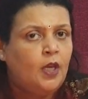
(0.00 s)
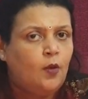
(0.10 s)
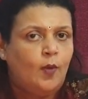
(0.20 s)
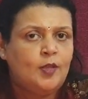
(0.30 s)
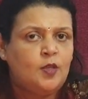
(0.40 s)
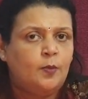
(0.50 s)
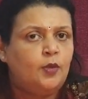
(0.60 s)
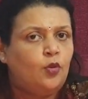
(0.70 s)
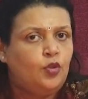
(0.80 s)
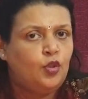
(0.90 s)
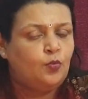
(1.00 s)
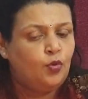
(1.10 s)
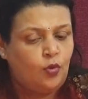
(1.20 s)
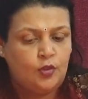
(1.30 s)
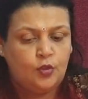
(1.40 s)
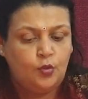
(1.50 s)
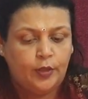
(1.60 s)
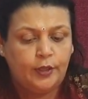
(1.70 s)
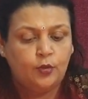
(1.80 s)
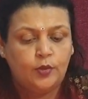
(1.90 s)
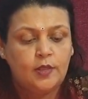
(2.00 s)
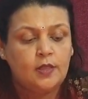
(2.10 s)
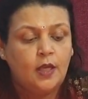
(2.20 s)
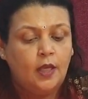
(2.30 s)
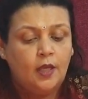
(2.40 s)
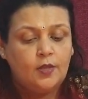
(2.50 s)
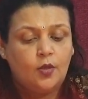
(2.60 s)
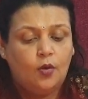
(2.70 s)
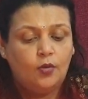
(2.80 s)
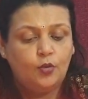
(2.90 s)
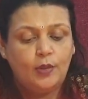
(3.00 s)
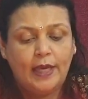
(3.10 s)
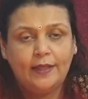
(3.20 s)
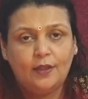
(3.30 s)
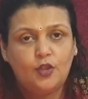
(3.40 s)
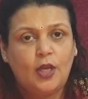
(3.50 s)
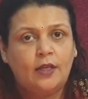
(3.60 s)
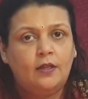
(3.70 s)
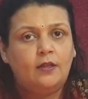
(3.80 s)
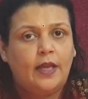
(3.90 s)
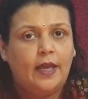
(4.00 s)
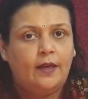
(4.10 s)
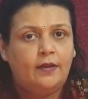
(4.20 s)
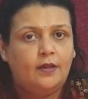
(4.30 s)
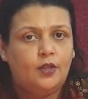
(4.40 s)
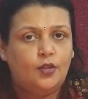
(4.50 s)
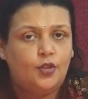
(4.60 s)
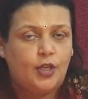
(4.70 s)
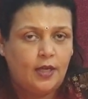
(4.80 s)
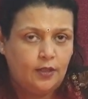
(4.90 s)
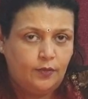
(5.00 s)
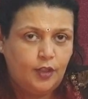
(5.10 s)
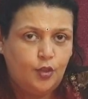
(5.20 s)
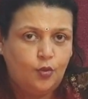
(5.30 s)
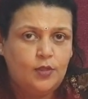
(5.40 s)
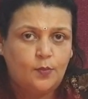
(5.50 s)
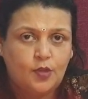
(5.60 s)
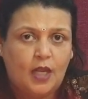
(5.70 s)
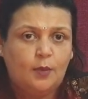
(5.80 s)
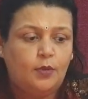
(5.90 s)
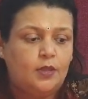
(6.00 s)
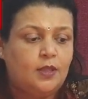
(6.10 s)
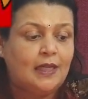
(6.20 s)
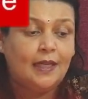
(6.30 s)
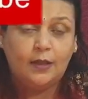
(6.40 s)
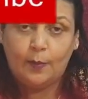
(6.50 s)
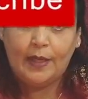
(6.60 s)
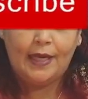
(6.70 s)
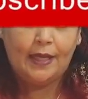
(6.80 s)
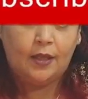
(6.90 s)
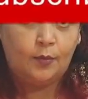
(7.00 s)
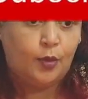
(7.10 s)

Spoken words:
Once a month on new moon also you can do this. So do like the channel and share the video, subscribe it, click the bell icon,